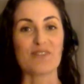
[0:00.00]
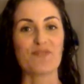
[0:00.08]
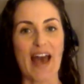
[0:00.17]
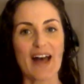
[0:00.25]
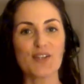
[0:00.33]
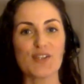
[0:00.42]
and
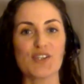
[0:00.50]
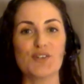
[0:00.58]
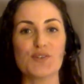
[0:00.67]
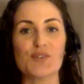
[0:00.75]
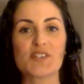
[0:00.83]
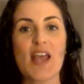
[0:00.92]

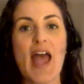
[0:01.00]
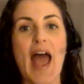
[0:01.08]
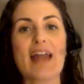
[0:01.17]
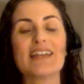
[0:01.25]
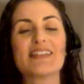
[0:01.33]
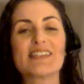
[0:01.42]
values,
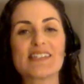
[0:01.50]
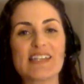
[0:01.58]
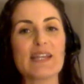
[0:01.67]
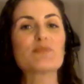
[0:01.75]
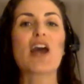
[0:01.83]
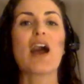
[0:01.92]
and at the
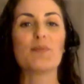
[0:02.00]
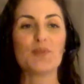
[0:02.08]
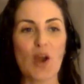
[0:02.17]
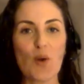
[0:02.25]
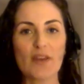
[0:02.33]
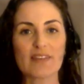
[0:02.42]
same time
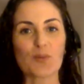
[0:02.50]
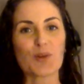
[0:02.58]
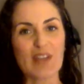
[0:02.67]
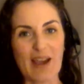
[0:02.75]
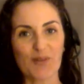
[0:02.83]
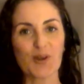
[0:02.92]
knowing that we're
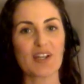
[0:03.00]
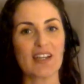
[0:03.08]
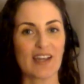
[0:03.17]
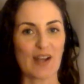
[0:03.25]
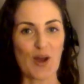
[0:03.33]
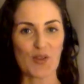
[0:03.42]
never going to
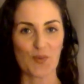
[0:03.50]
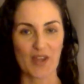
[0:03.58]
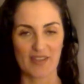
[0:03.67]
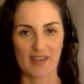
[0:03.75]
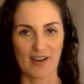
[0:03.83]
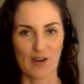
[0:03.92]
get all the way
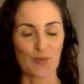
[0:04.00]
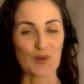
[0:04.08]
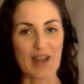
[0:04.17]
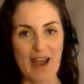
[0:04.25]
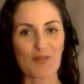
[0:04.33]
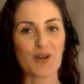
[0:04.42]
there, we're
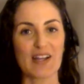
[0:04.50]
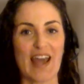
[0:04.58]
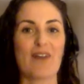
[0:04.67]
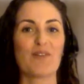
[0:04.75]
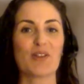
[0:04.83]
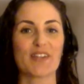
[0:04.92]
never going to
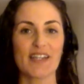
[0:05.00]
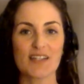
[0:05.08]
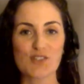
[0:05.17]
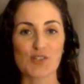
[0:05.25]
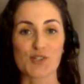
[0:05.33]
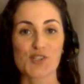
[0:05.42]
have all the
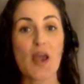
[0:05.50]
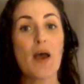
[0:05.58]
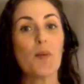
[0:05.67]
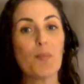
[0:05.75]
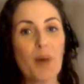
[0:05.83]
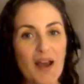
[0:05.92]
answers,
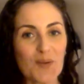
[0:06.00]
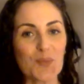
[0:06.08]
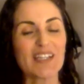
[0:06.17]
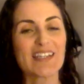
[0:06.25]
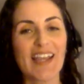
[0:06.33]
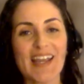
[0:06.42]
but
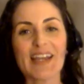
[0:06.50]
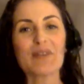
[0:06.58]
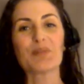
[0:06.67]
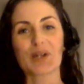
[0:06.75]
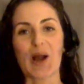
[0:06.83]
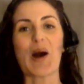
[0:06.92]
we can
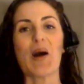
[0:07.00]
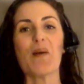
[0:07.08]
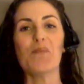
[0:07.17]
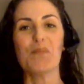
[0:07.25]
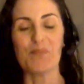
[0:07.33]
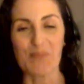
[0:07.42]

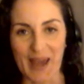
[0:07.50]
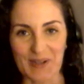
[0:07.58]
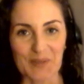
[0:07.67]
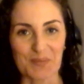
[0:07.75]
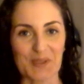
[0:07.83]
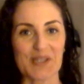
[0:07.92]
become
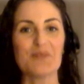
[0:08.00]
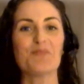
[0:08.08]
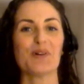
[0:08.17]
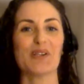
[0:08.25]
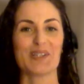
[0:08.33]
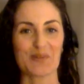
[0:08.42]
better
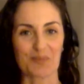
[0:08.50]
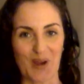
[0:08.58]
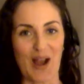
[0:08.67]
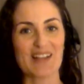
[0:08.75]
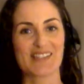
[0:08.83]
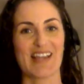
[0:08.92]
people in the
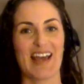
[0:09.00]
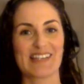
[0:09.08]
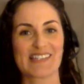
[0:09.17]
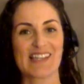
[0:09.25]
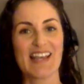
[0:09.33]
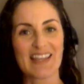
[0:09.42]

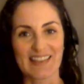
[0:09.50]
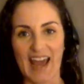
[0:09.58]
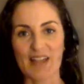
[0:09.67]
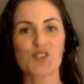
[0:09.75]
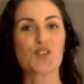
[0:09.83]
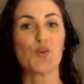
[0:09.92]
process.
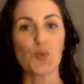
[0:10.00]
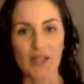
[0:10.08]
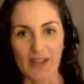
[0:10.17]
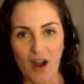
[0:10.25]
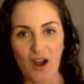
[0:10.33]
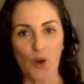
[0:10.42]
That's who we
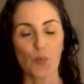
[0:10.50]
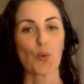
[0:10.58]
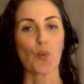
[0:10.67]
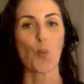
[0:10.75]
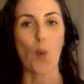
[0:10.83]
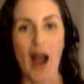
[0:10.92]
are. We're
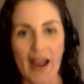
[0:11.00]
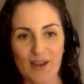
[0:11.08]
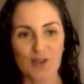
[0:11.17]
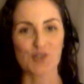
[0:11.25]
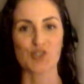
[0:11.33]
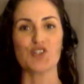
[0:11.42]

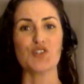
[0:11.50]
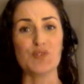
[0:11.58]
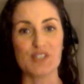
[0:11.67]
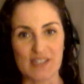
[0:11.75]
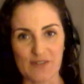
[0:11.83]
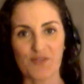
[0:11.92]
wired to do
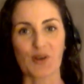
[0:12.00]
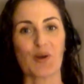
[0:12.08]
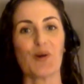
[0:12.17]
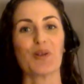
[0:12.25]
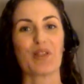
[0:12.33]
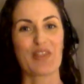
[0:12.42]

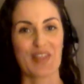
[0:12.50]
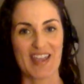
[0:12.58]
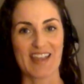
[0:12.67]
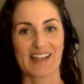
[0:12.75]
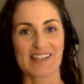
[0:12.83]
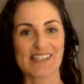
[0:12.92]
difficult
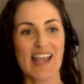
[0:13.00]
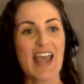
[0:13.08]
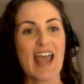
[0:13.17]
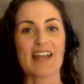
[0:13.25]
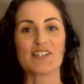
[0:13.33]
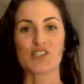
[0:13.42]
things
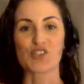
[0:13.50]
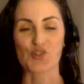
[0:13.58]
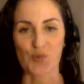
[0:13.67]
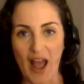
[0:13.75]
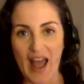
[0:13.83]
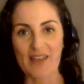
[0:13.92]
and to
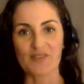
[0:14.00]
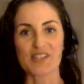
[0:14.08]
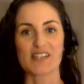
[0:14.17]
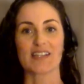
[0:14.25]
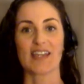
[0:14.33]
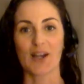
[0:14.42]
strive and
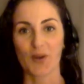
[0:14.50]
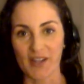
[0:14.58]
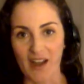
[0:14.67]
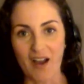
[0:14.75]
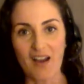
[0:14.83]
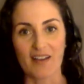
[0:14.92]
to carry
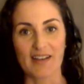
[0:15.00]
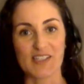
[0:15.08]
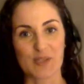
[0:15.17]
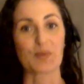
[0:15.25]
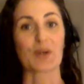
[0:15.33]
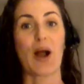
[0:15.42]
on and
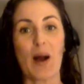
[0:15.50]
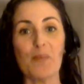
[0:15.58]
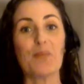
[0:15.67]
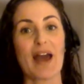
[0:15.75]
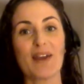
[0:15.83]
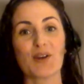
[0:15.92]
to become
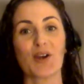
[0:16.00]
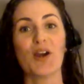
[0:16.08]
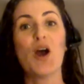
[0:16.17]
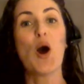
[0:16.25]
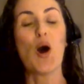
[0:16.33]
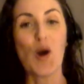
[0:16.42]
better,
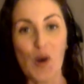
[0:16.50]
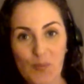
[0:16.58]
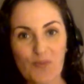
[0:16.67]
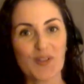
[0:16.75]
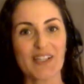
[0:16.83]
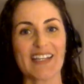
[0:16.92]

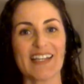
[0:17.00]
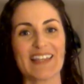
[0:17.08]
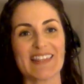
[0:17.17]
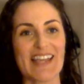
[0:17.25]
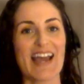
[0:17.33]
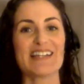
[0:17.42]
hopefully at
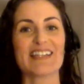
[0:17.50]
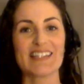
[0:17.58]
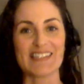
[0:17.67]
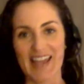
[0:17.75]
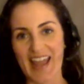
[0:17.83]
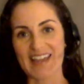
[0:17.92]
the end of the
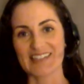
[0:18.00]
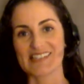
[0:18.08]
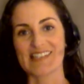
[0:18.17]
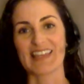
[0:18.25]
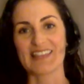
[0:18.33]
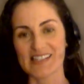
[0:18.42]
day, to
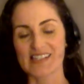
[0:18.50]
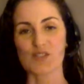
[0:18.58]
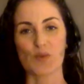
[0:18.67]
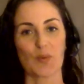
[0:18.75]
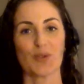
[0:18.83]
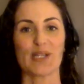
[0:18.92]
say this is
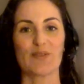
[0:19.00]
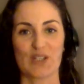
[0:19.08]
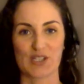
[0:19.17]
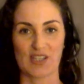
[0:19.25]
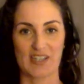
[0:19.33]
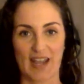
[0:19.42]
what we're leaving
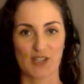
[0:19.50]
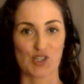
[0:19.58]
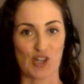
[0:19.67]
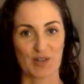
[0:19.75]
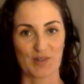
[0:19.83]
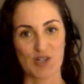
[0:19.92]
to the next
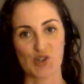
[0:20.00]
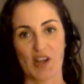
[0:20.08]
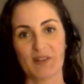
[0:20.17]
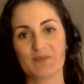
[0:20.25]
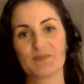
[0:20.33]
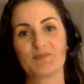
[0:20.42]
generation.